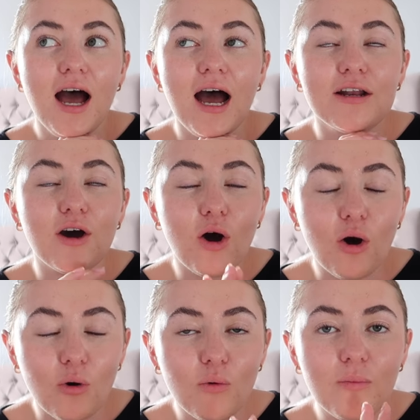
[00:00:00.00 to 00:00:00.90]
And
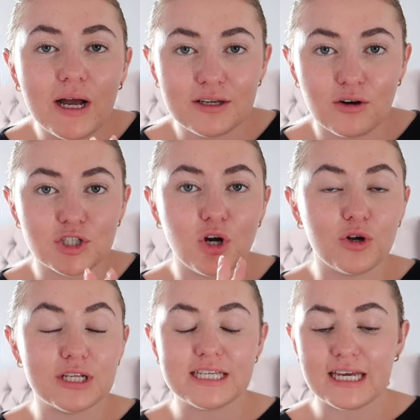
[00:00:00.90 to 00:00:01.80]
oh my gosh,
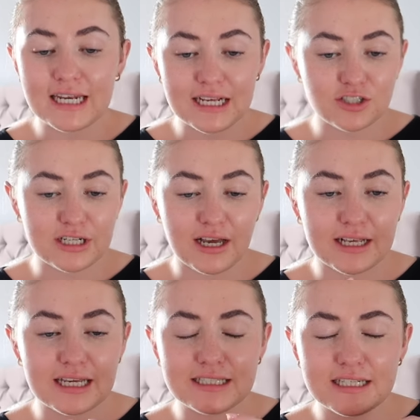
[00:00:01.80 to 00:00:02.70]
honestly, it literally
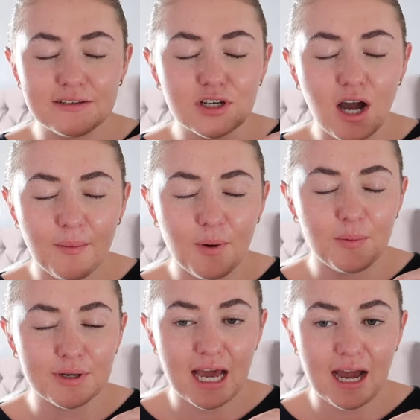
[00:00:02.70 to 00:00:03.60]
like, it didn't even come up
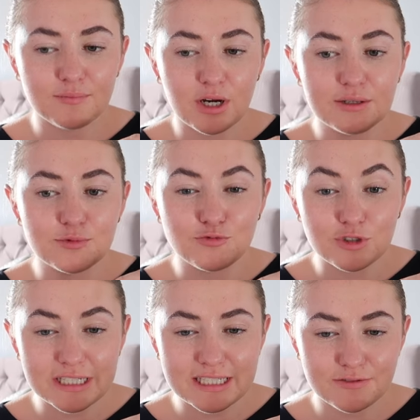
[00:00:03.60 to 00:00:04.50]
on camera and it was
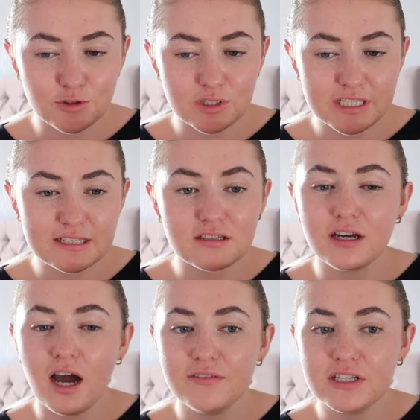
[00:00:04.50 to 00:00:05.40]
really difficult to see because I
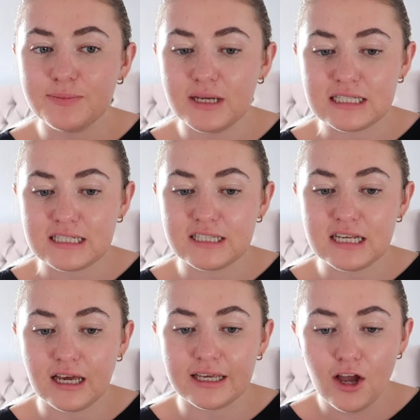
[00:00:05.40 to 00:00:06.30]
kind of expected to see
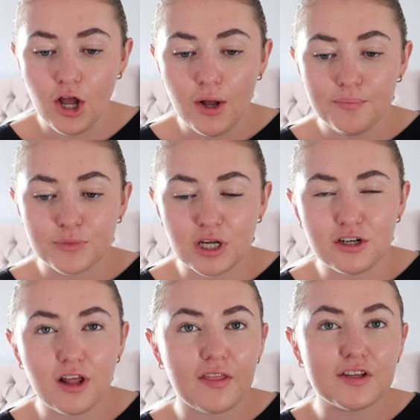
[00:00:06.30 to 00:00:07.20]
like, I don't
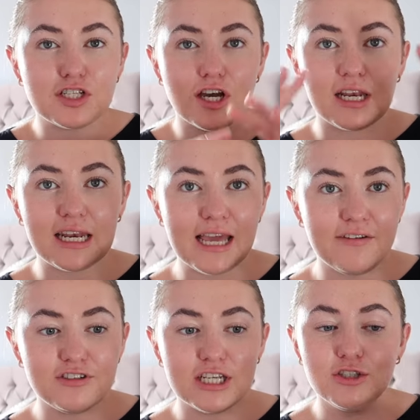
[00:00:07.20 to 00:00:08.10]
know, like the dirt
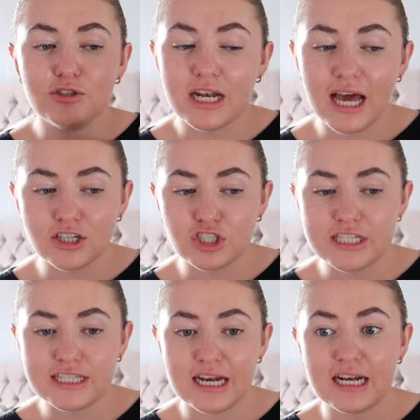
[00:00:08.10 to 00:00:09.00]
lifting. You didn't actually
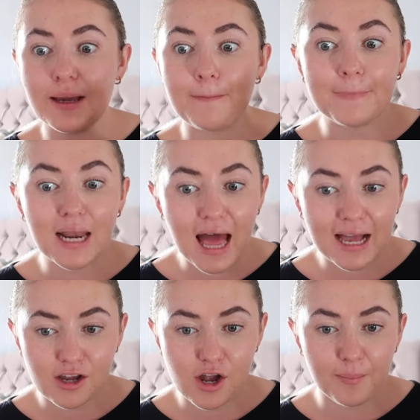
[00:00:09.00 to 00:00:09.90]
see any like
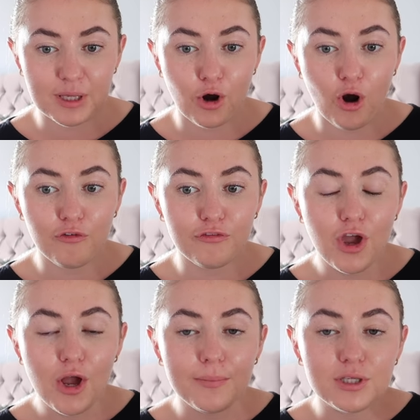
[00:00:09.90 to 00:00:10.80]
black coming off,
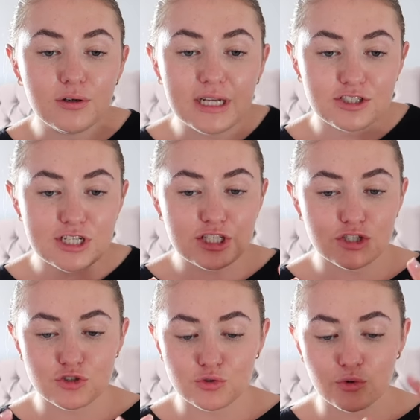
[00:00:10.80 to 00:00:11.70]
but you literally
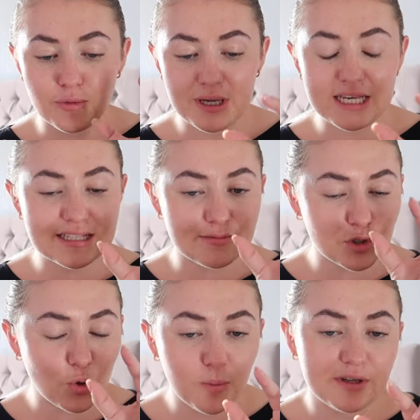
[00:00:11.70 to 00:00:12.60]
just saw the piece. It was
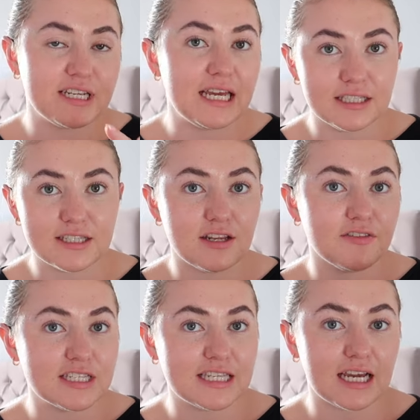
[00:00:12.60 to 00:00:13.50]
almost instant.
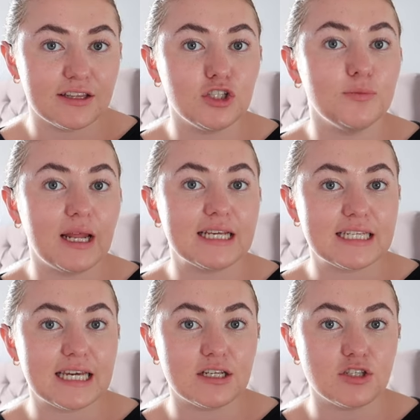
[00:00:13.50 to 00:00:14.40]
The second that you placed
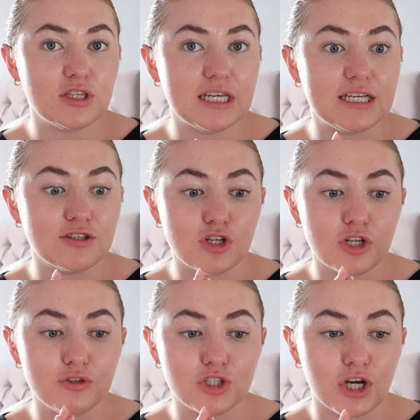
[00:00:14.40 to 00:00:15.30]
it into the
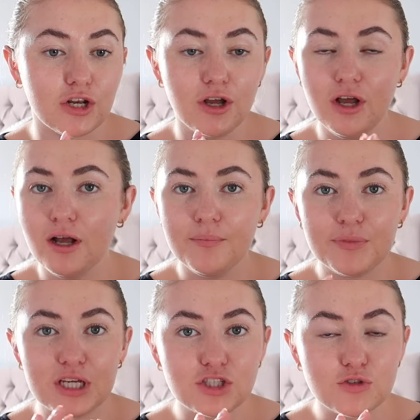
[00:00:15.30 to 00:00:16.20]
solution,
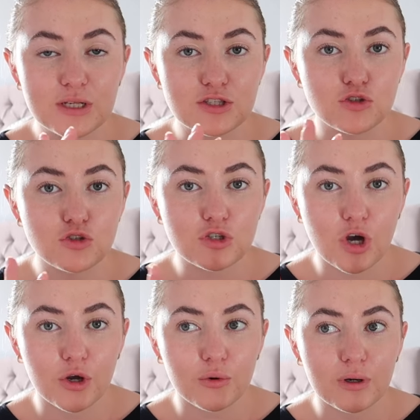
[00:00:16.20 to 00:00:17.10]
it just went
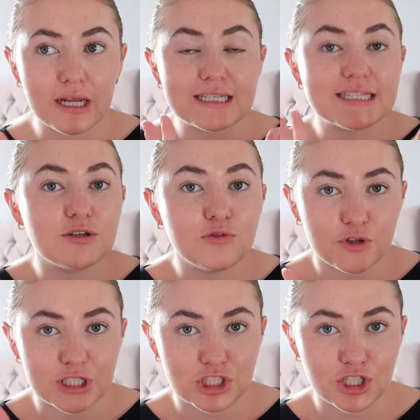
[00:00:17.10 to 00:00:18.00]
so like
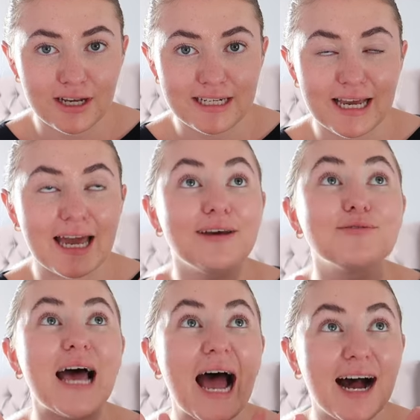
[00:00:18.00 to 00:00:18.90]
silvery and shiny again. It
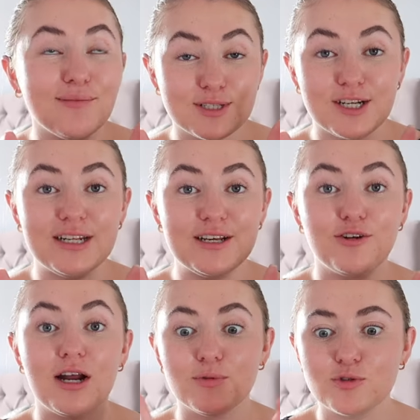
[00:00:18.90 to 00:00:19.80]
was absolutely
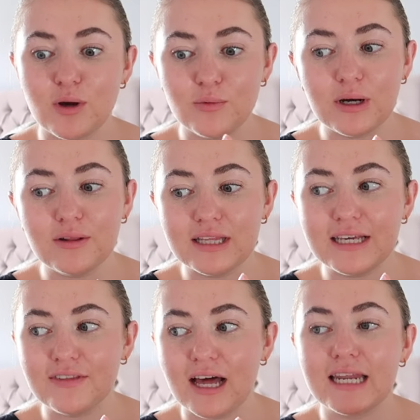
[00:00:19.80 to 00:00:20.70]
incredible. So I will
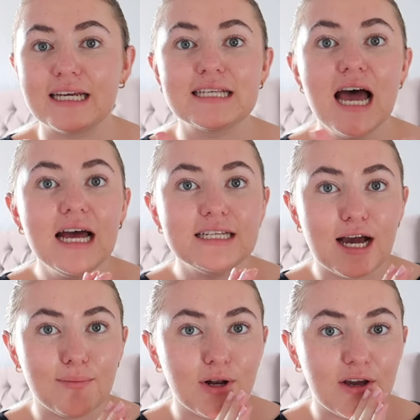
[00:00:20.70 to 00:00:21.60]
leave that link
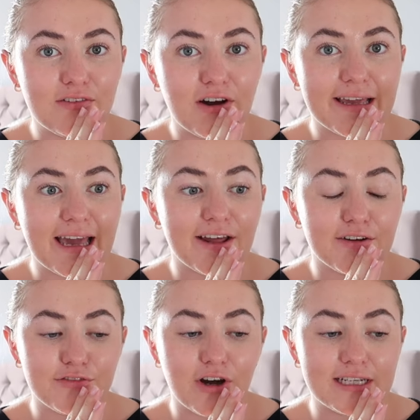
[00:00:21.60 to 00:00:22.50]
down below if I
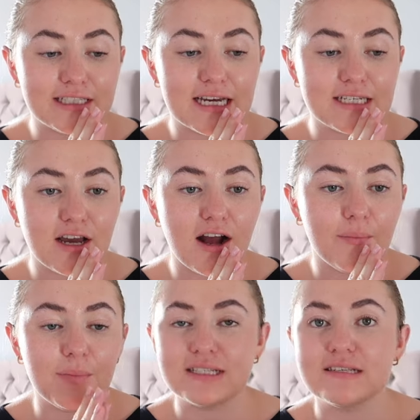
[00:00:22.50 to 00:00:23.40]
can find it.
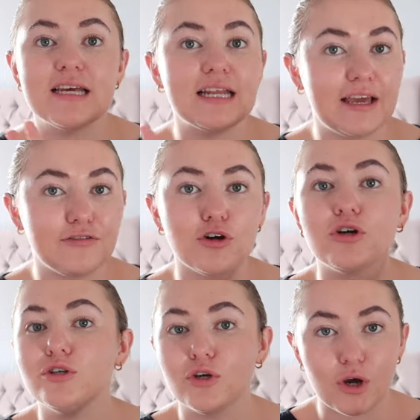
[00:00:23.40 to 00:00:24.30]
Um, as I said, if
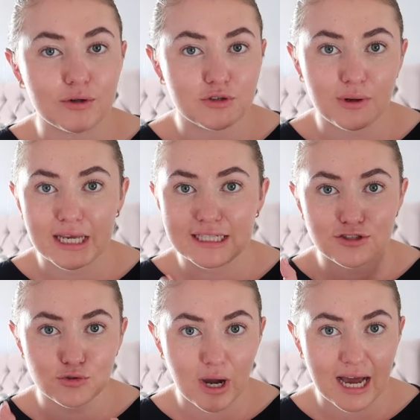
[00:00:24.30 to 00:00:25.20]
not, you can go into a Lanes
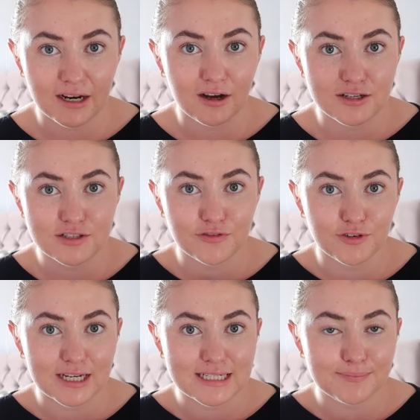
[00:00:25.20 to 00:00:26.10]
store and ask
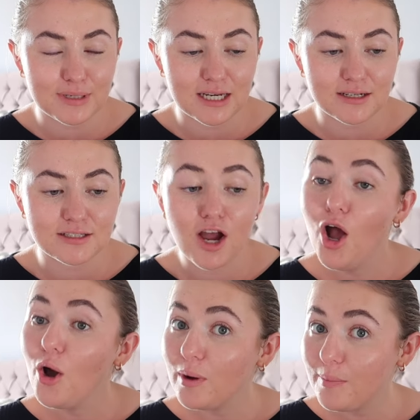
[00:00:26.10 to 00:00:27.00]
for it because
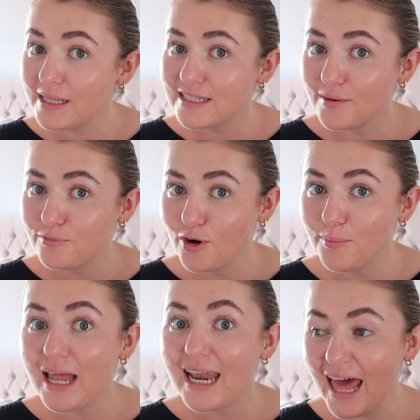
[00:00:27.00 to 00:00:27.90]
we picked it up
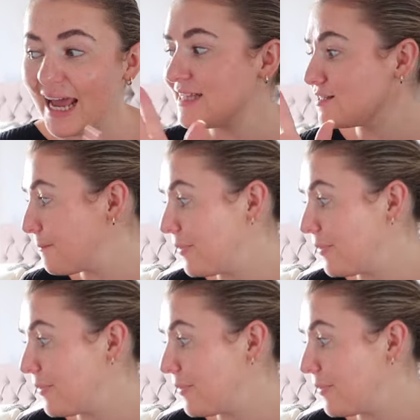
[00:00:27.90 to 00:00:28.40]
from Lanes.